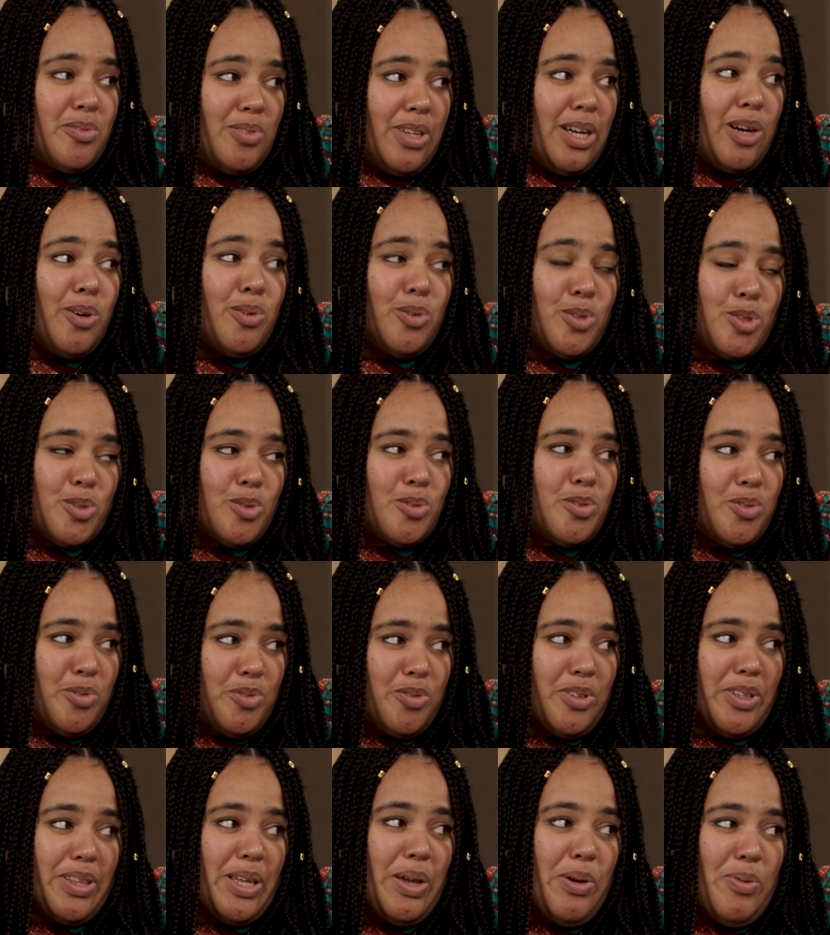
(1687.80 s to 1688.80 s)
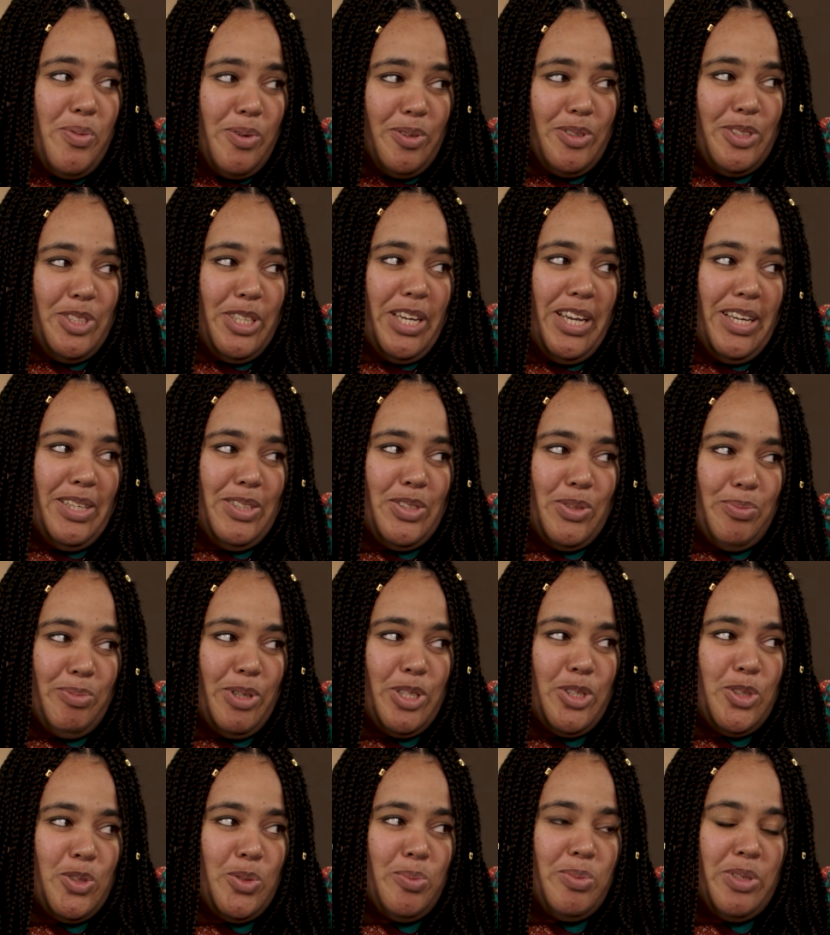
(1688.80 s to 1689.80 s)
also don't think they will change
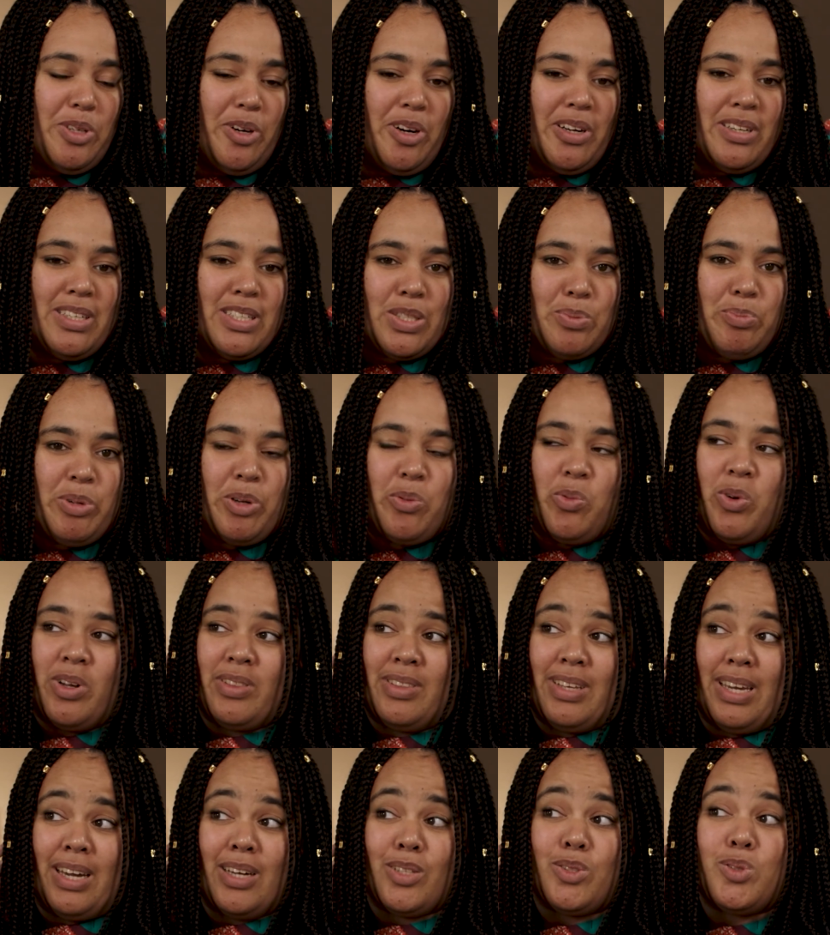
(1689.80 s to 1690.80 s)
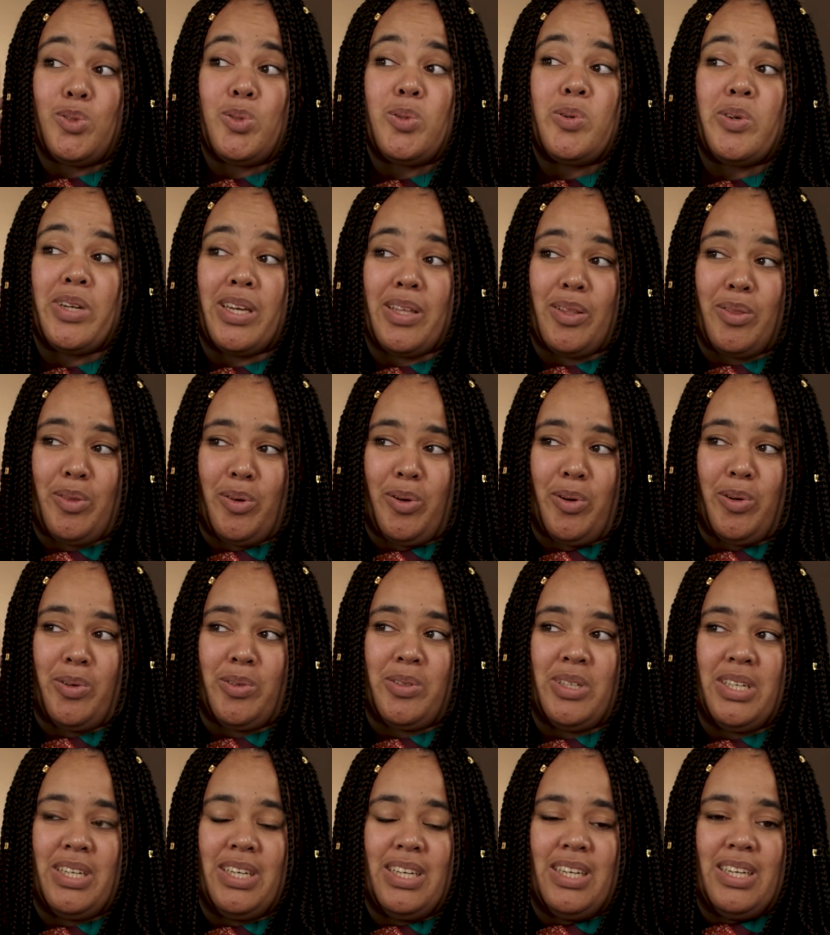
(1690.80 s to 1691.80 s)
much, to be honest. But what they are doing
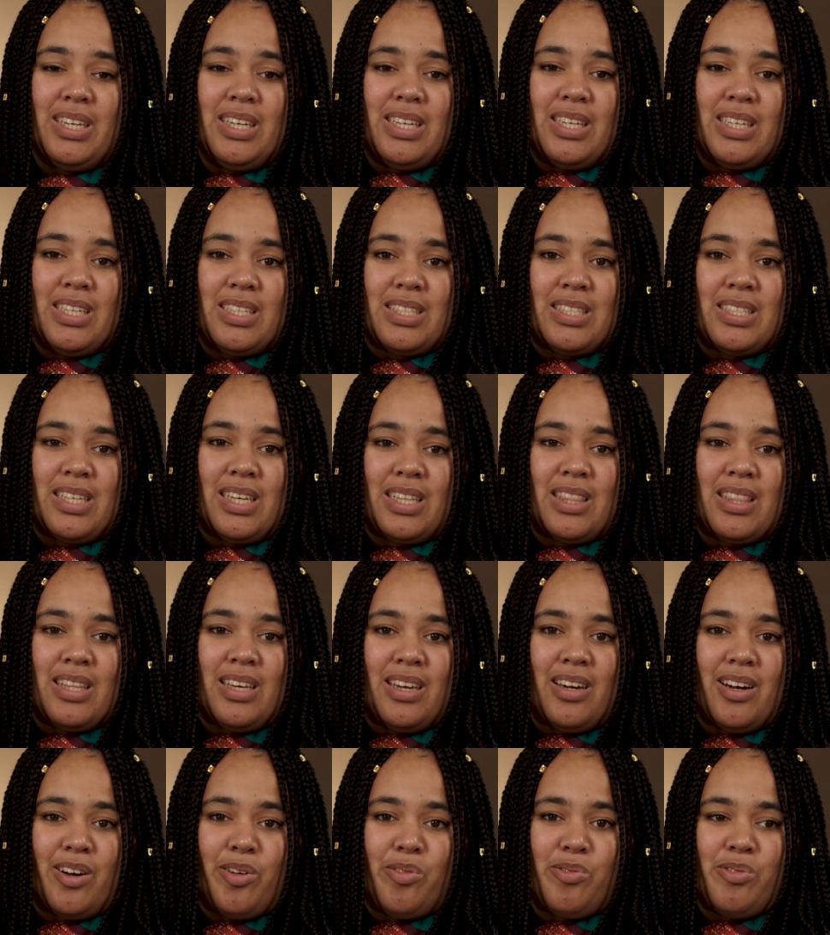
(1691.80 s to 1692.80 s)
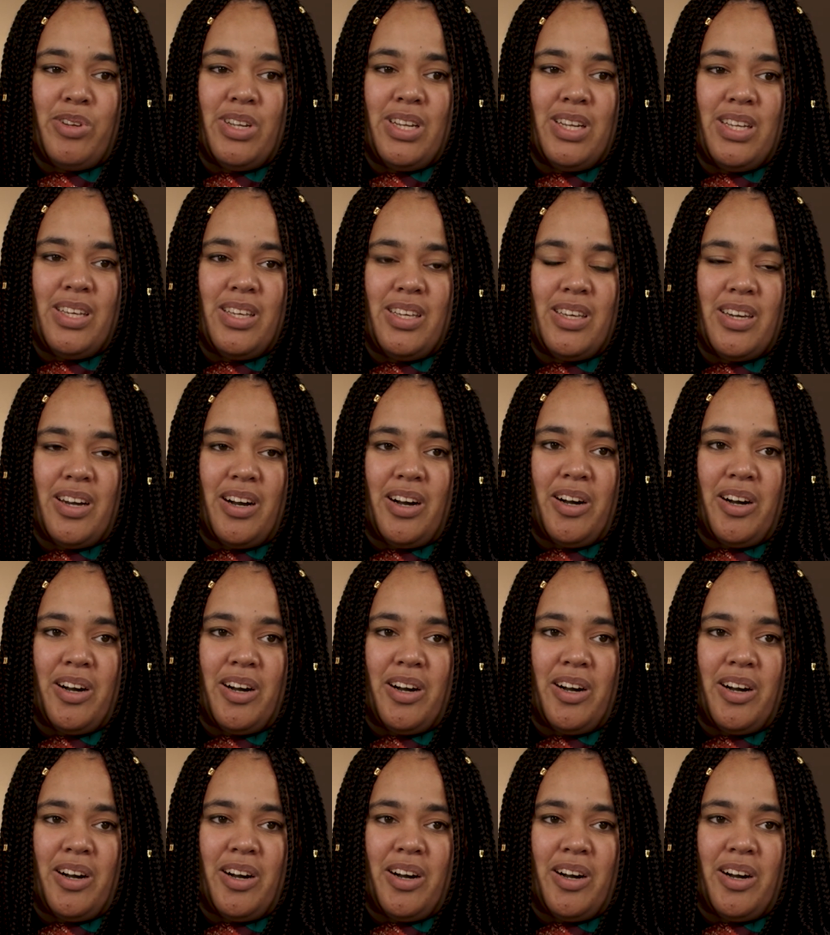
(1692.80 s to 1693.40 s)
though is that they are really